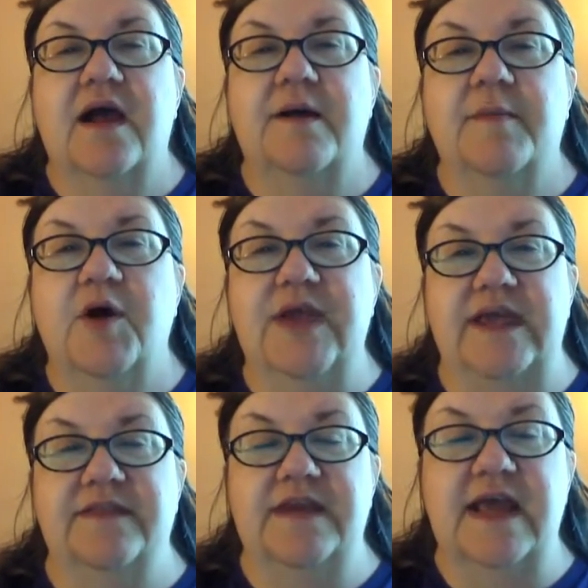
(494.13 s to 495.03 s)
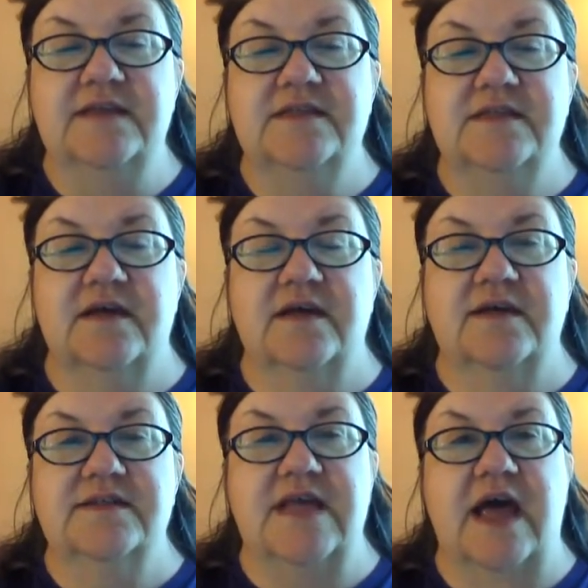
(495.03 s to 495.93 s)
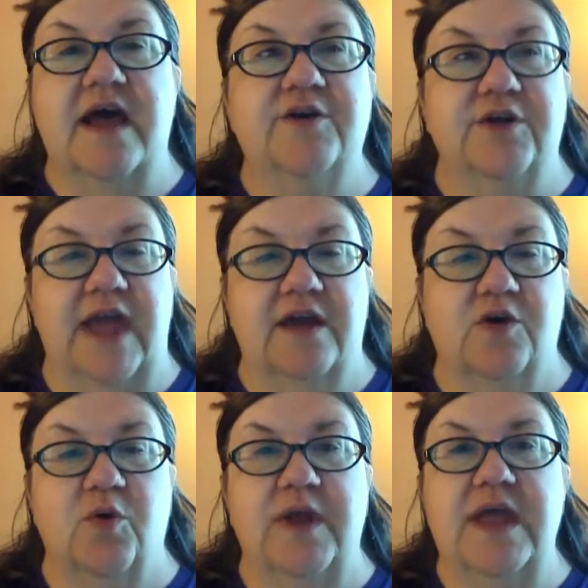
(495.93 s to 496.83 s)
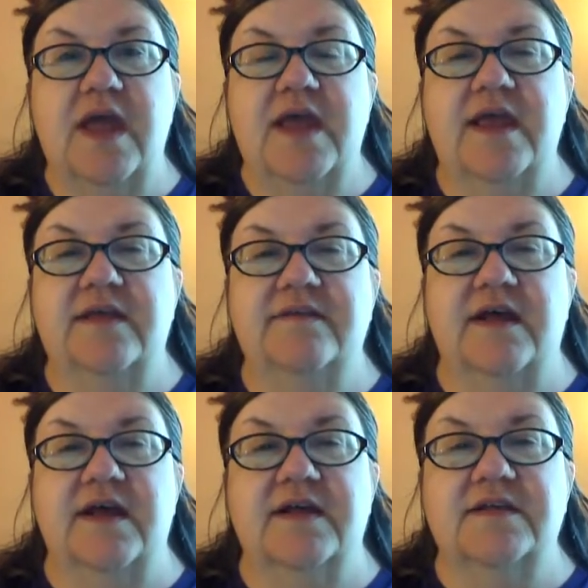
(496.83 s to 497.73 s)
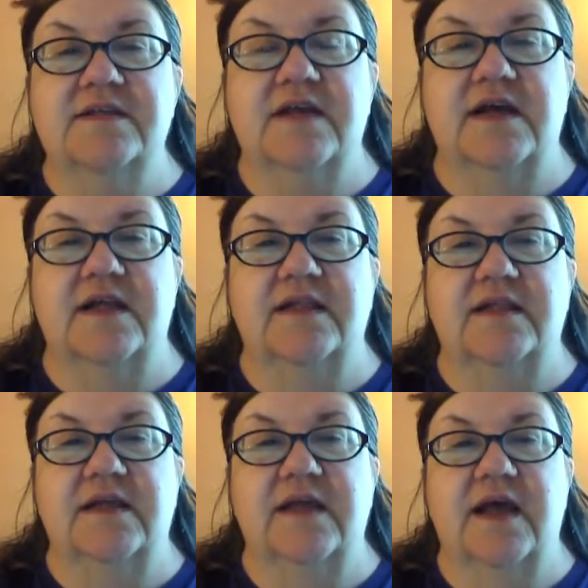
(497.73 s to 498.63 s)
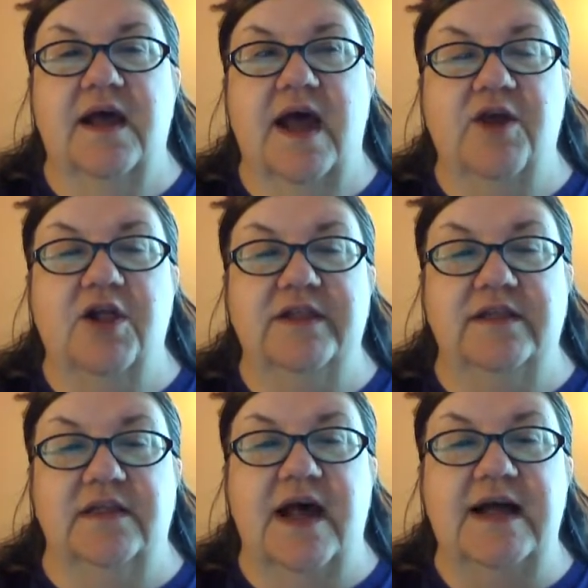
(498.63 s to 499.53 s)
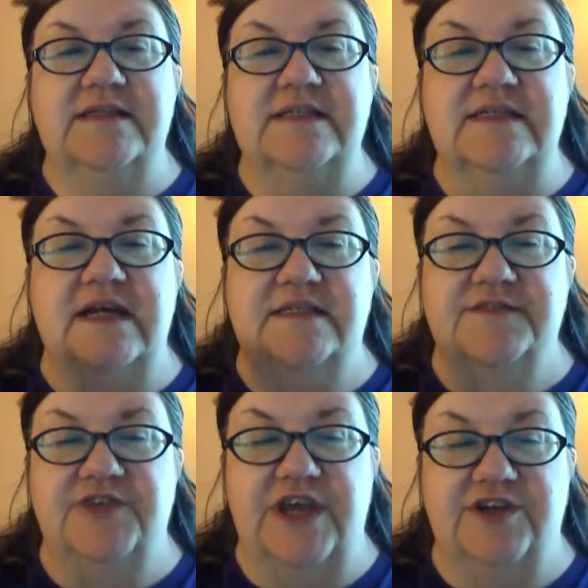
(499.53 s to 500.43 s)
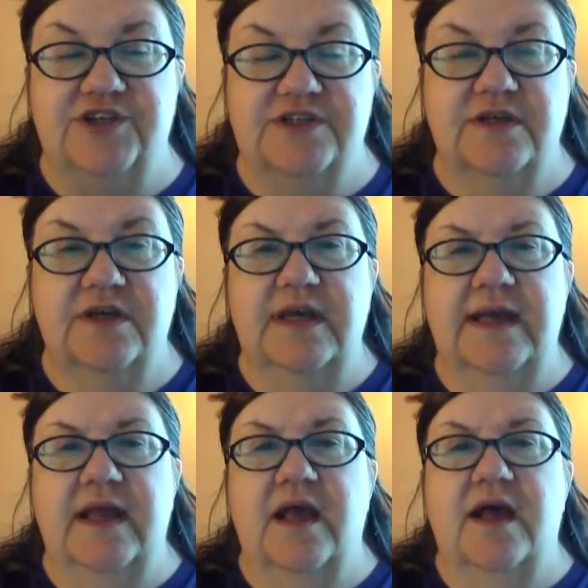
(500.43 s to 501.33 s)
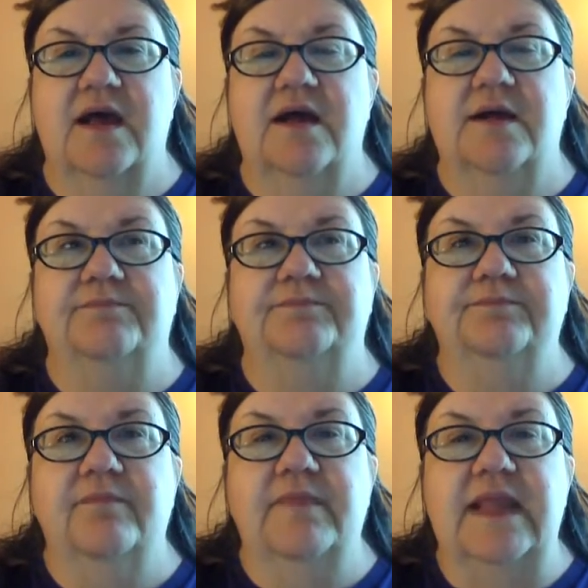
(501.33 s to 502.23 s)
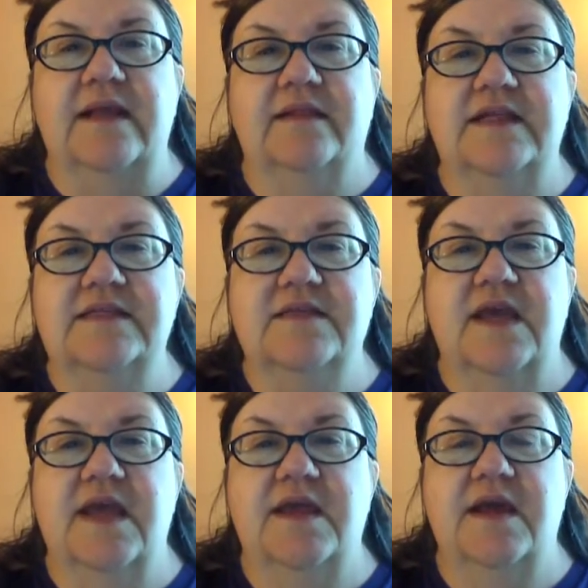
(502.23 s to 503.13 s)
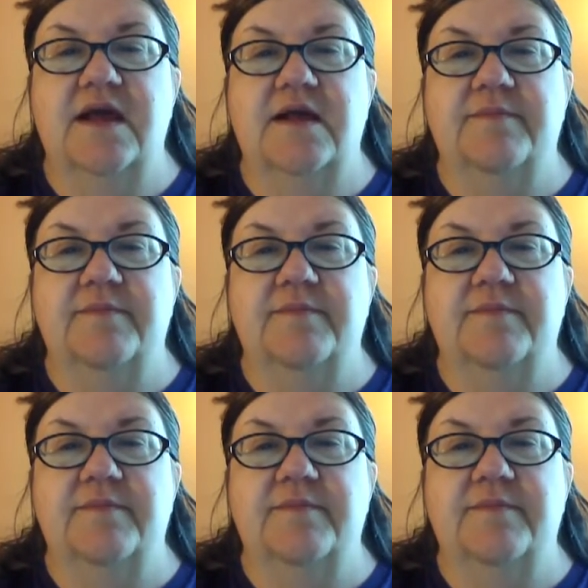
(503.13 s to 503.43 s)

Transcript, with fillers: Okay, the next sign or category is, I call it lots and lots of changes. Let's say,